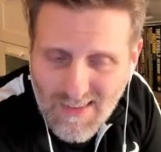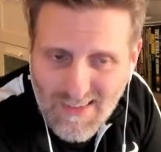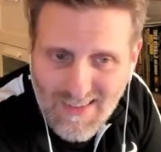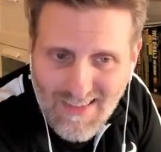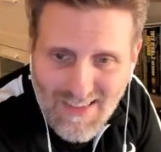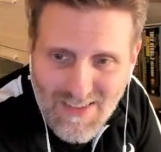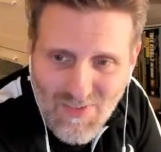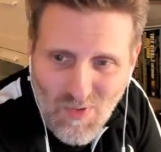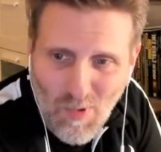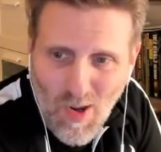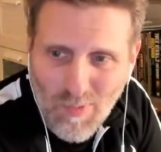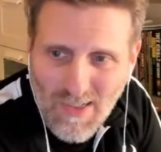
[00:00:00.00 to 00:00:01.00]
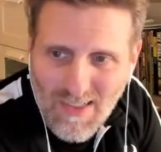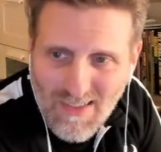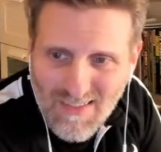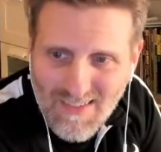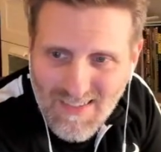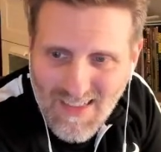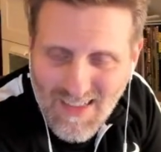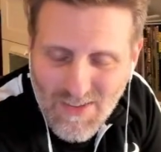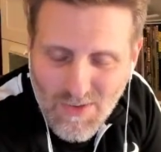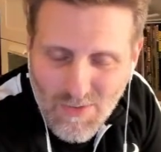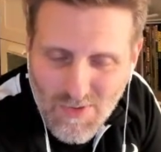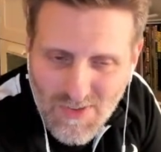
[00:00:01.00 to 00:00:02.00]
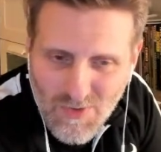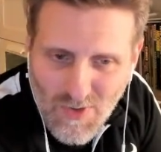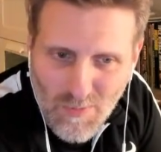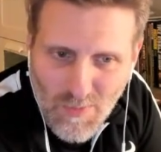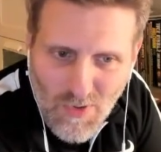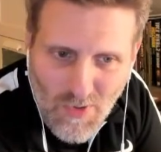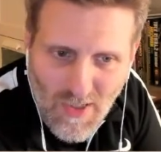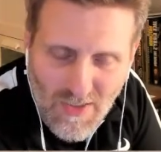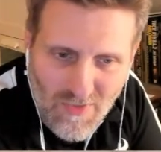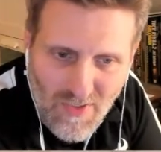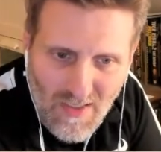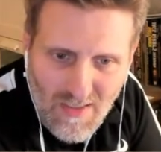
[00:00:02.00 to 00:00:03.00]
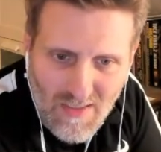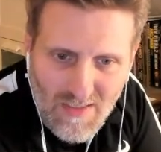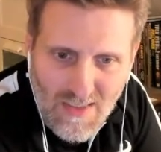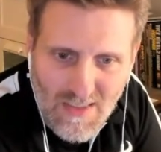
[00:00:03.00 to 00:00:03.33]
Thanks for popping in. I do a stream with Creative Faye.